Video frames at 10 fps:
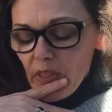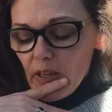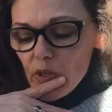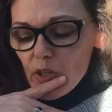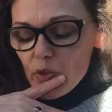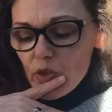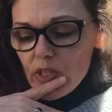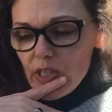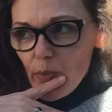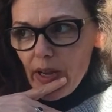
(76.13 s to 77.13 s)
trying to
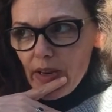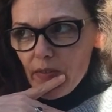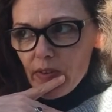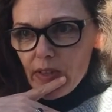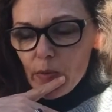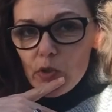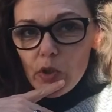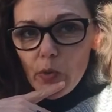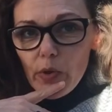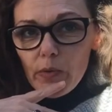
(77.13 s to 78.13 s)
see where everything was
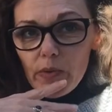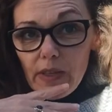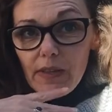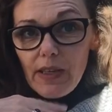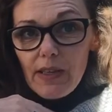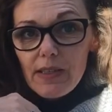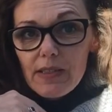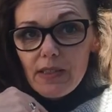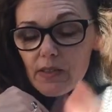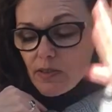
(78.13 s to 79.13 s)
going within the
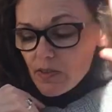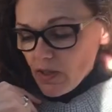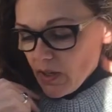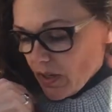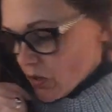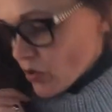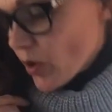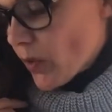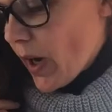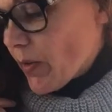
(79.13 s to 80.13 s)
energies.
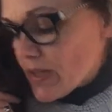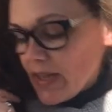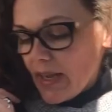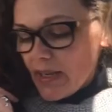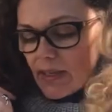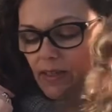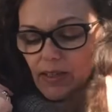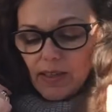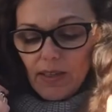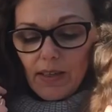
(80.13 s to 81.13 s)
So I was like,
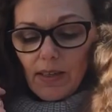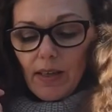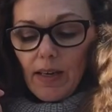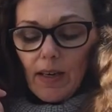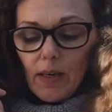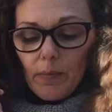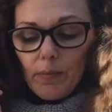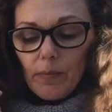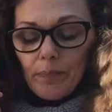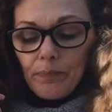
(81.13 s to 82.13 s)

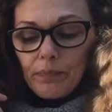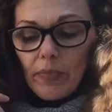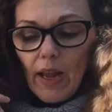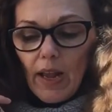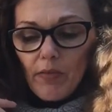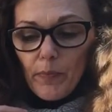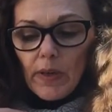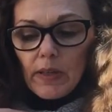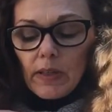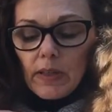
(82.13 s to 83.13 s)
I've
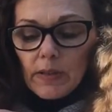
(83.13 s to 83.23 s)
been